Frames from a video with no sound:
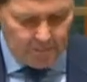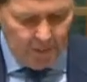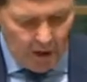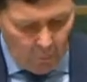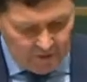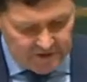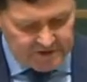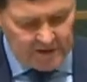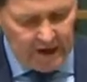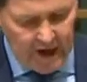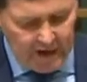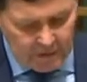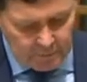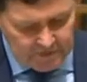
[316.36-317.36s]
by which the
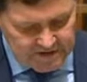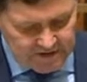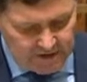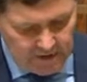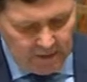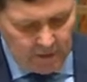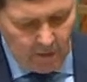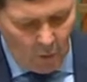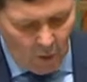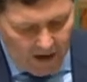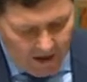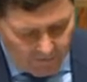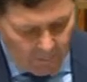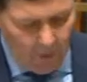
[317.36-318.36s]
adequacy or
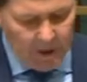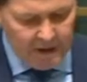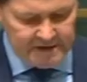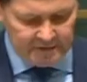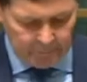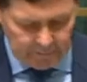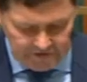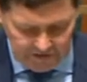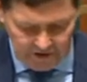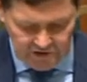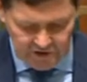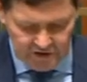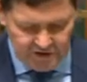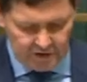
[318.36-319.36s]
otherwise of
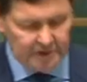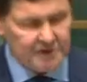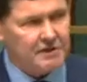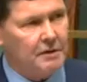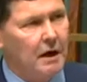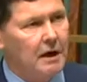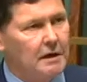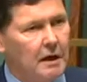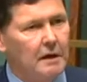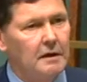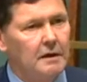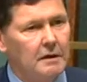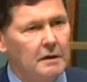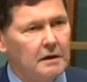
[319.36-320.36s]
protections in Australia
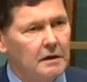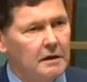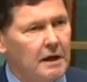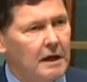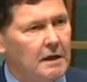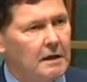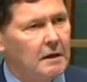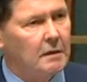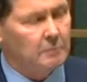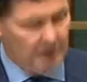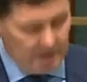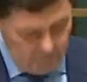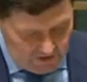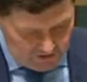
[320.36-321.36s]
can
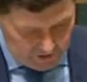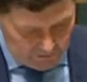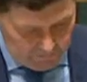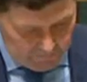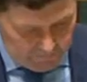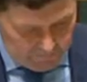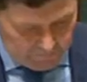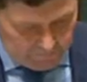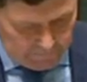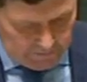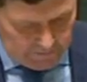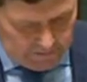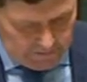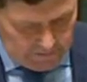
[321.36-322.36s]
be measured.
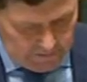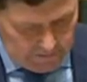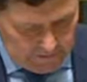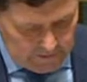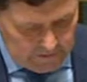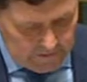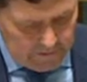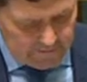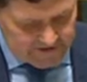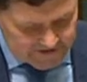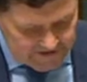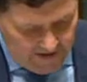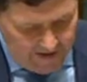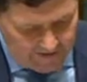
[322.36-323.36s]
The
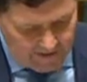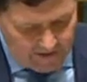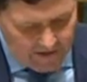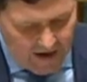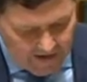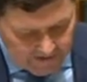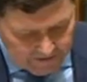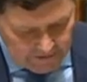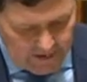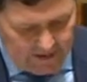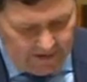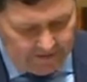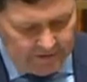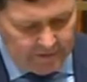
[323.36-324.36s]
standard in Article
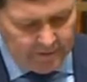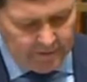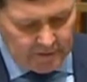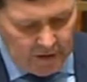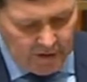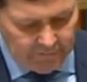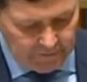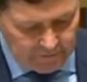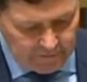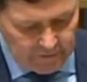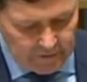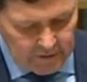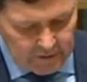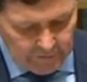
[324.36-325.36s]
18 of the Covenant
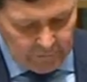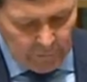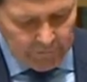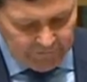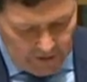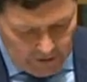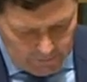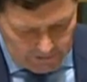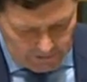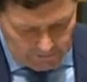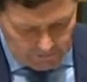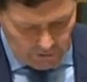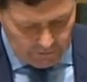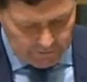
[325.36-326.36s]
has also been
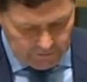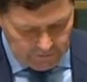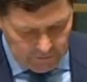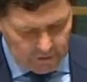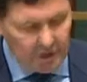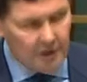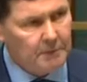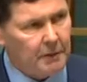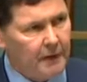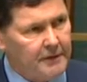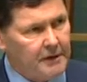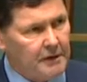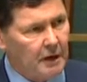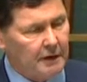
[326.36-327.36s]
interpreted by
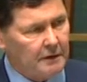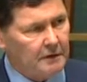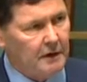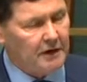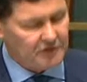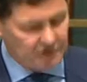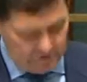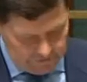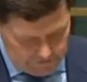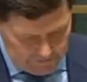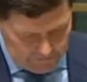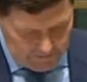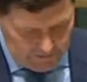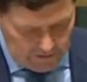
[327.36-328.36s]
the United Nations
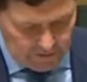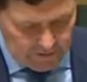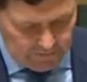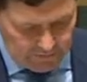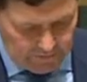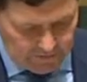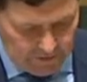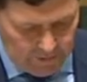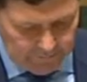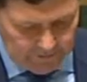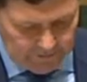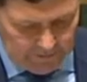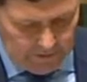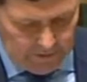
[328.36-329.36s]
Committee from time
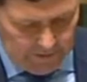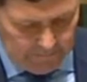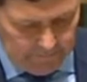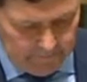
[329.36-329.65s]
to time.